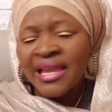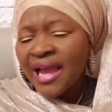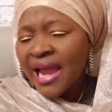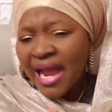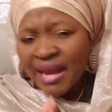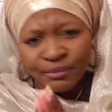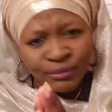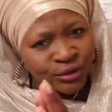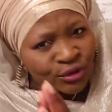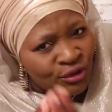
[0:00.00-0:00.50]

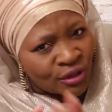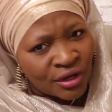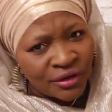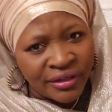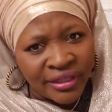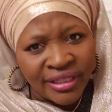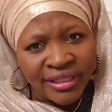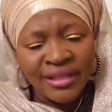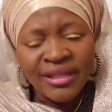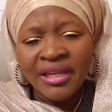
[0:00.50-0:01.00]
I'm
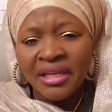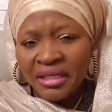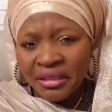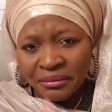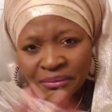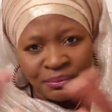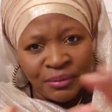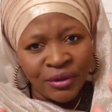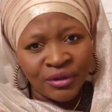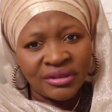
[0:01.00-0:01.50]
sorry,
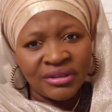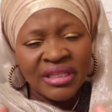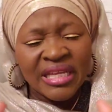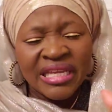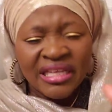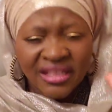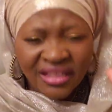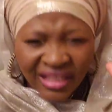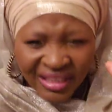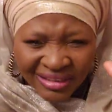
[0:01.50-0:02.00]
but
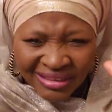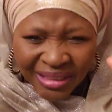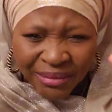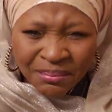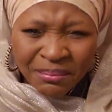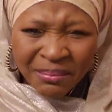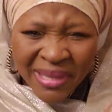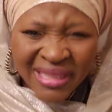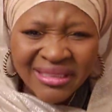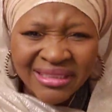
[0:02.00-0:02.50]
it's a
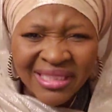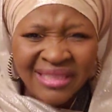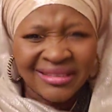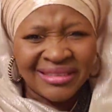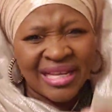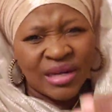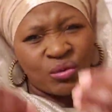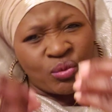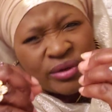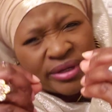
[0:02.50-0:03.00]
message
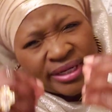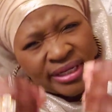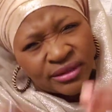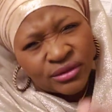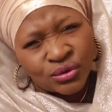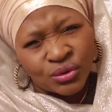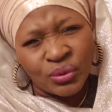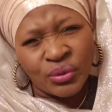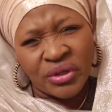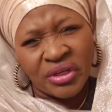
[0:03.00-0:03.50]
that we need
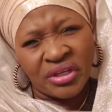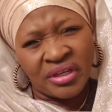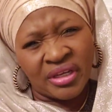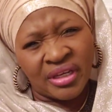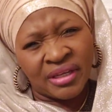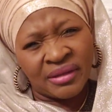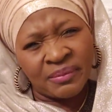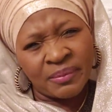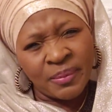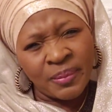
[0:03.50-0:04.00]
to hear.